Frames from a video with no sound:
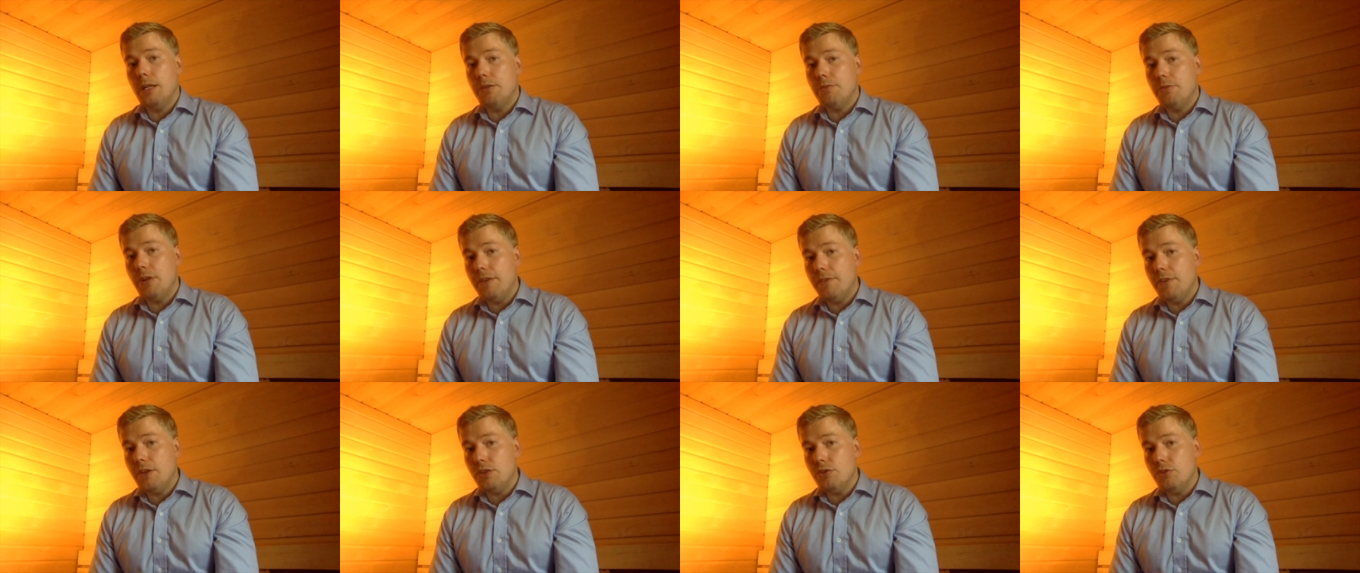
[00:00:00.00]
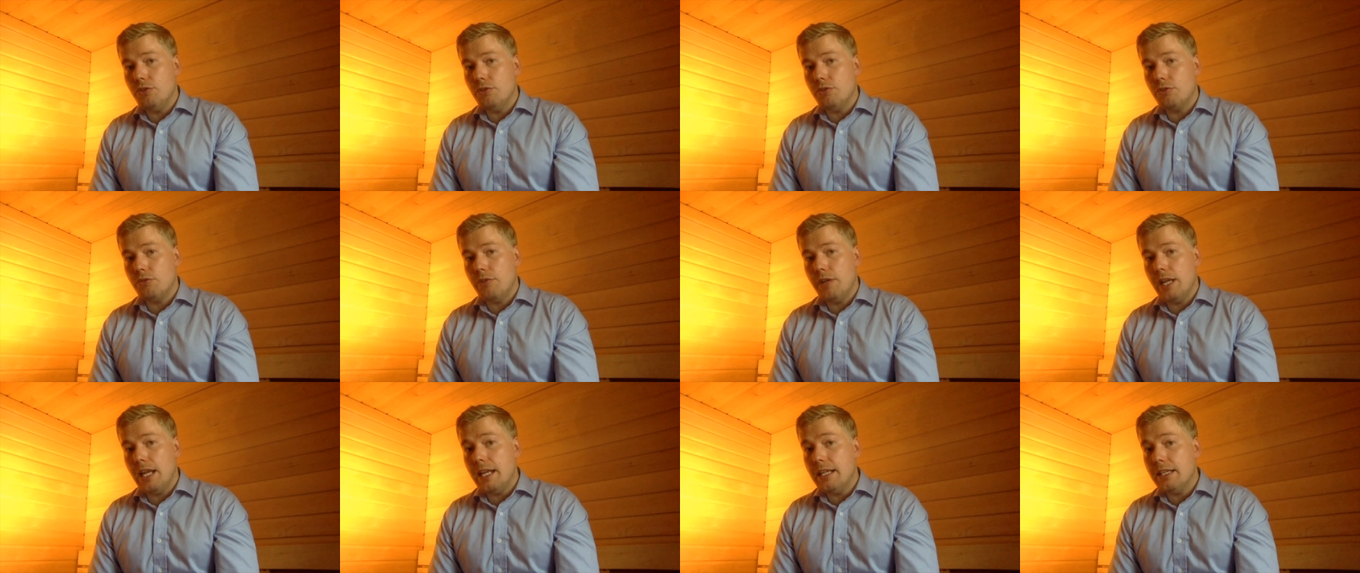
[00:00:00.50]
and revenue
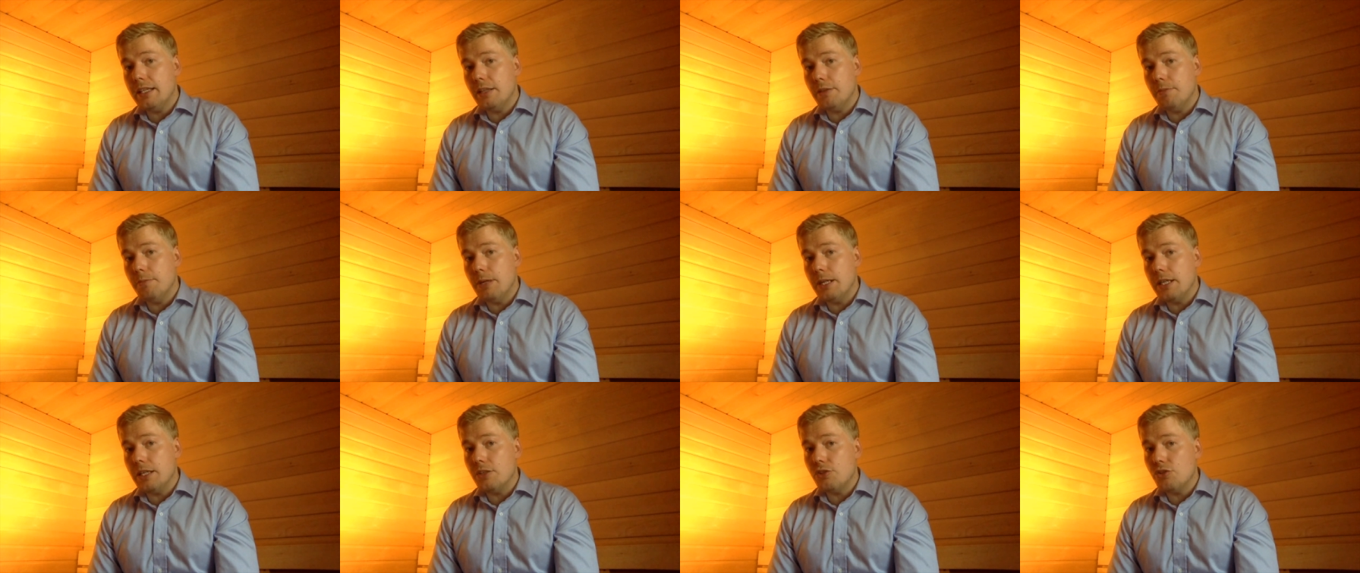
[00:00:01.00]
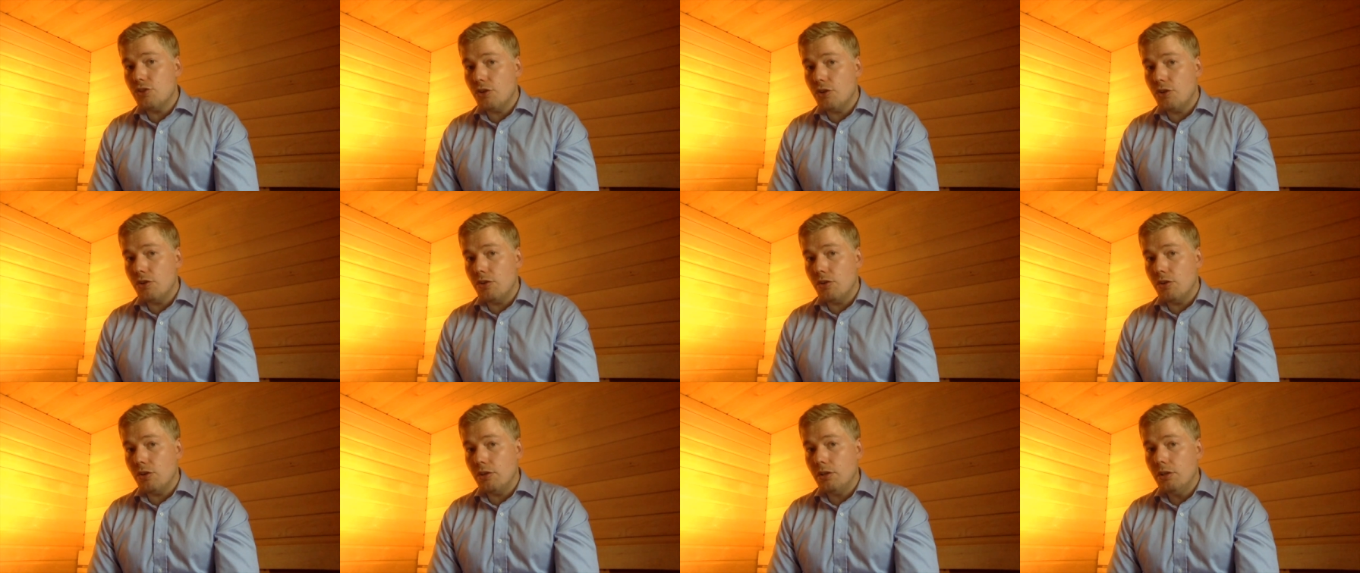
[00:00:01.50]
created by a
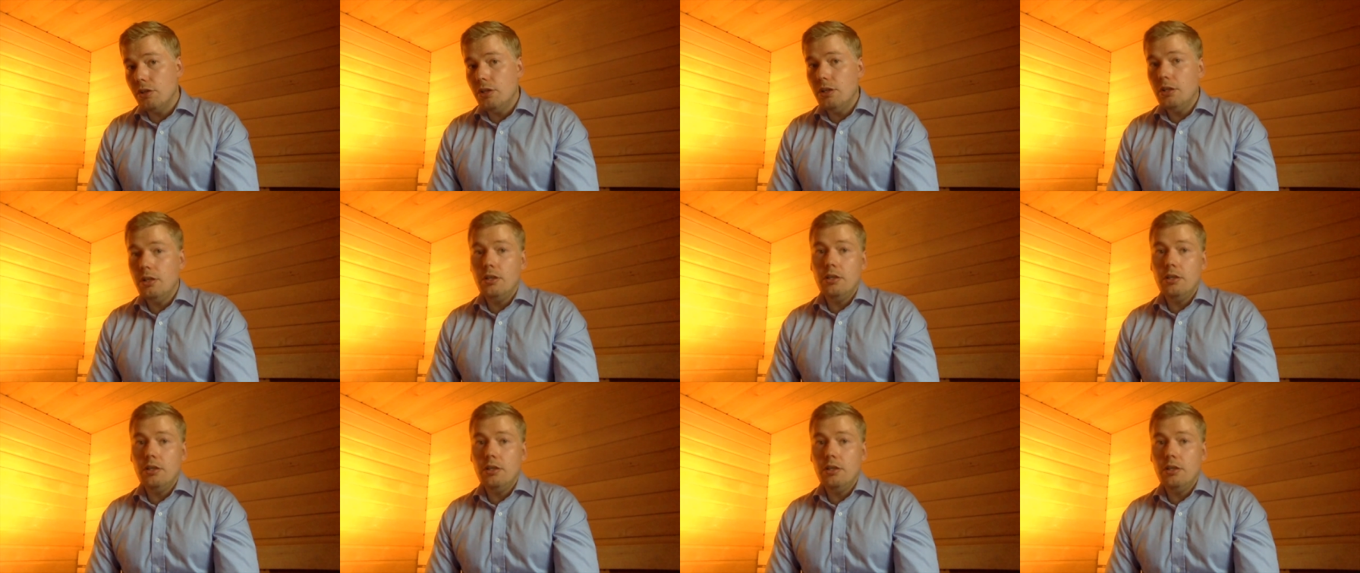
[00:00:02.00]
journal